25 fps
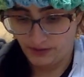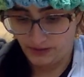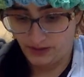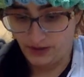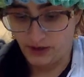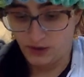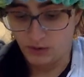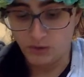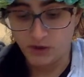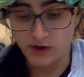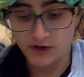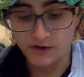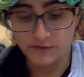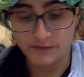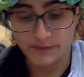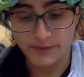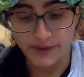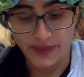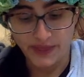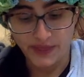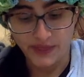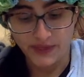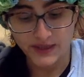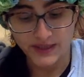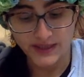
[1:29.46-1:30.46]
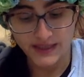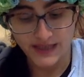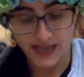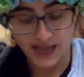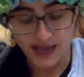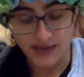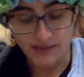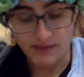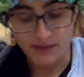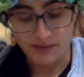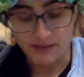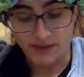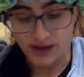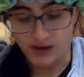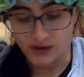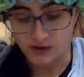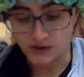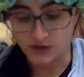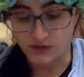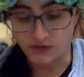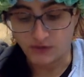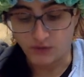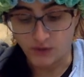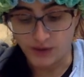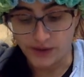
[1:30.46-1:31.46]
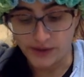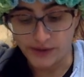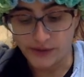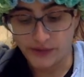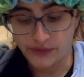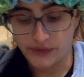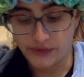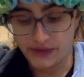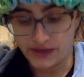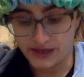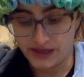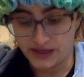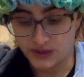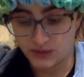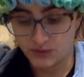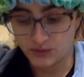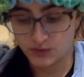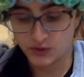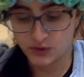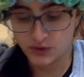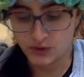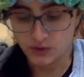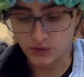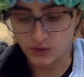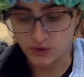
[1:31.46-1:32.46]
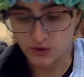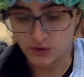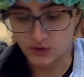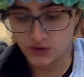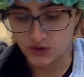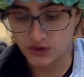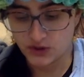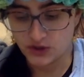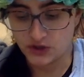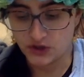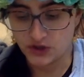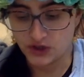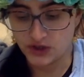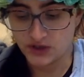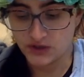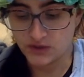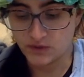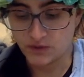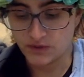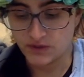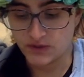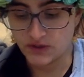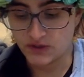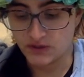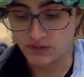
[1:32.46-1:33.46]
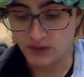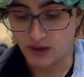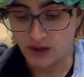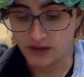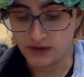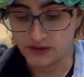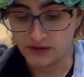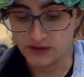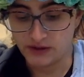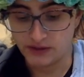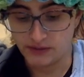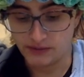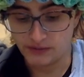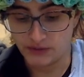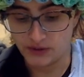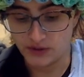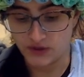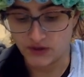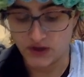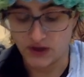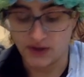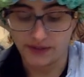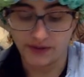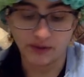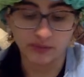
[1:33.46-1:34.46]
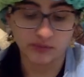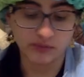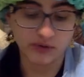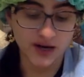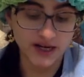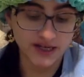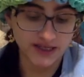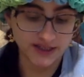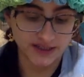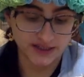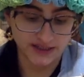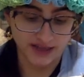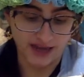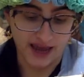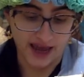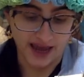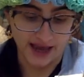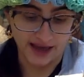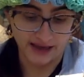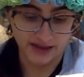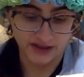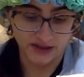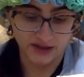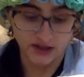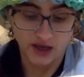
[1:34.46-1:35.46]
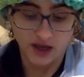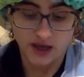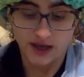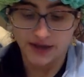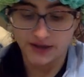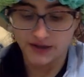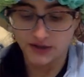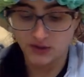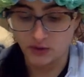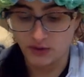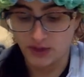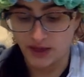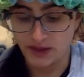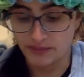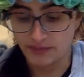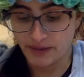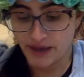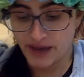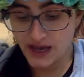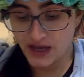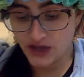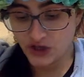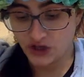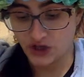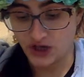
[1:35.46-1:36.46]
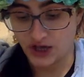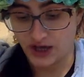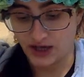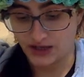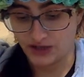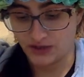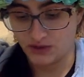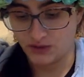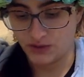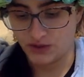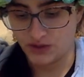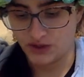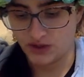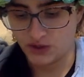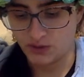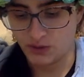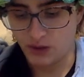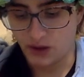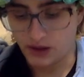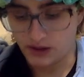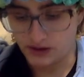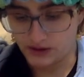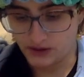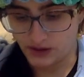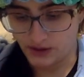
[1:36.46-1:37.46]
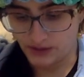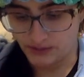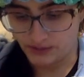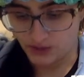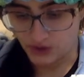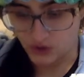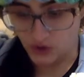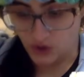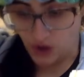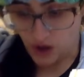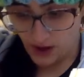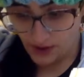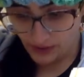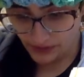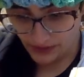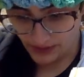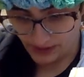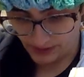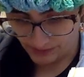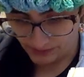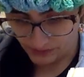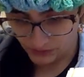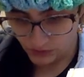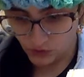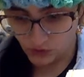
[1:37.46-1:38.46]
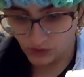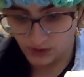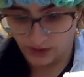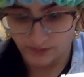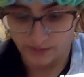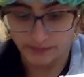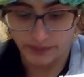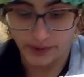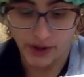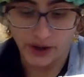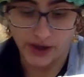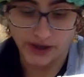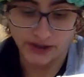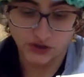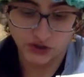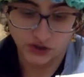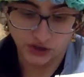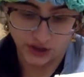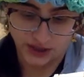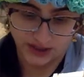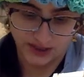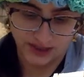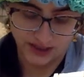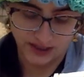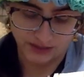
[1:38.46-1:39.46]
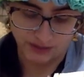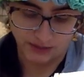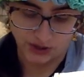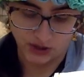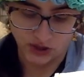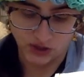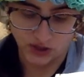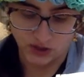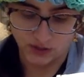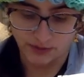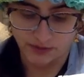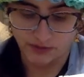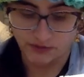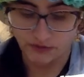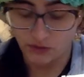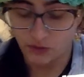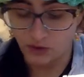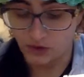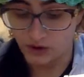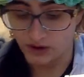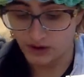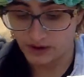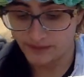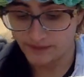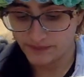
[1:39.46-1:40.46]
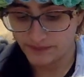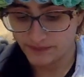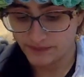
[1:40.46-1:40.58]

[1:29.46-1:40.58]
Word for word: There would have been the same amount of real things produced, just with smaller numbers on their price tags, so that paychecks with smaller numbers on them could have bought just as much as before.